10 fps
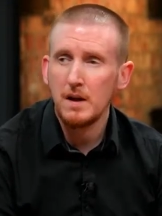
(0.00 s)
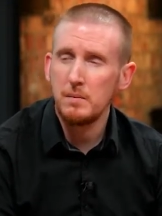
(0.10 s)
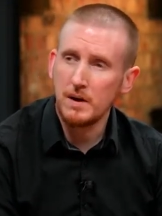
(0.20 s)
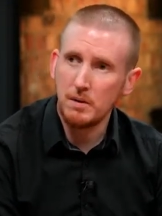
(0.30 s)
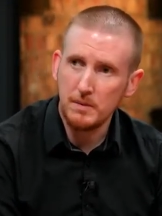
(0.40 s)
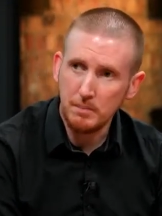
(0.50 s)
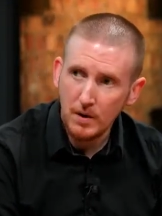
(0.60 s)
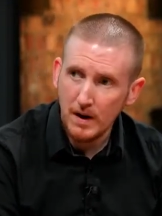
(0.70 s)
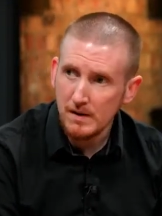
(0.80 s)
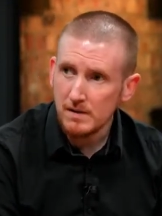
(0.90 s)
They become
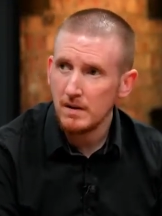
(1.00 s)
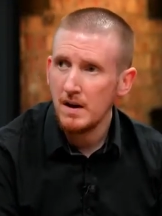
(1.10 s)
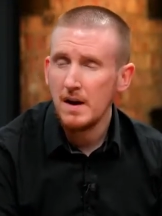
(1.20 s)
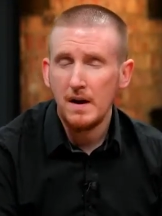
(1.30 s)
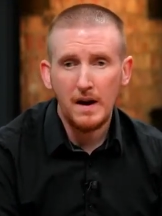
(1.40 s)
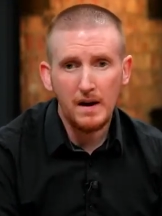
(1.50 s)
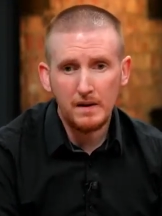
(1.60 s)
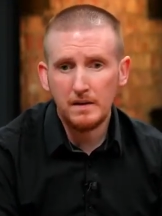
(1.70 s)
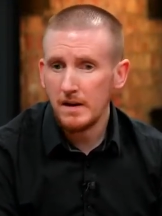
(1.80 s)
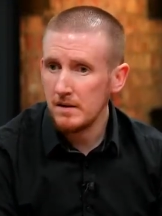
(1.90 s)
depressed,
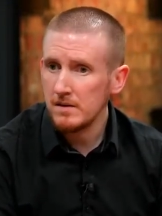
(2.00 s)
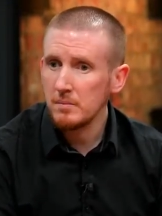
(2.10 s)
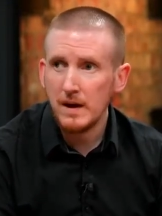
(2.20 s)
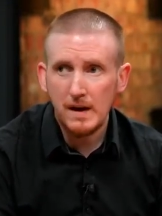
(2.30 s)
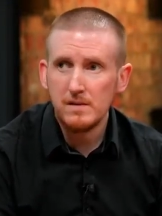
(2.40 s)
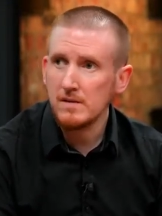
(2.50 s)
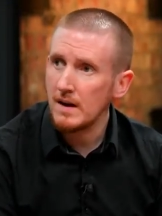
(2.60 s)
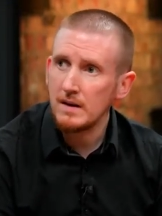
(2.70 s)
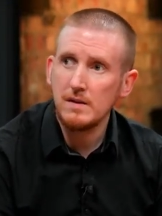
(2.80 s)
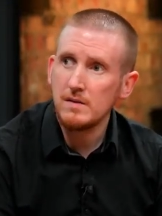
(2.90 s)
and in some cases
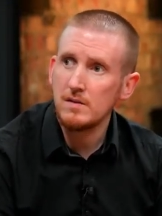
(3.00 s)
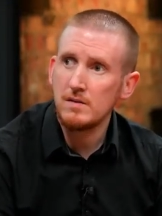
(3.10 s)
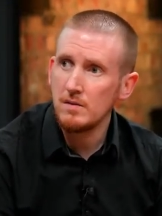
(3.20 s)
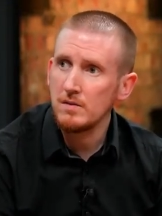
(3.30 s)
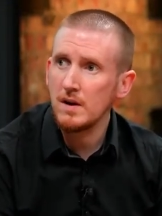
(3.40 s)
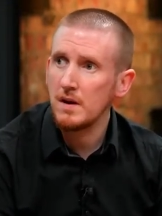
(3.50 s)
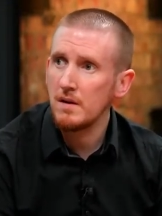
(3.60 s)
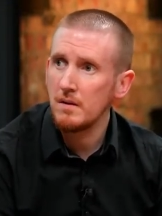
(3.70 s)
that leads to suicide.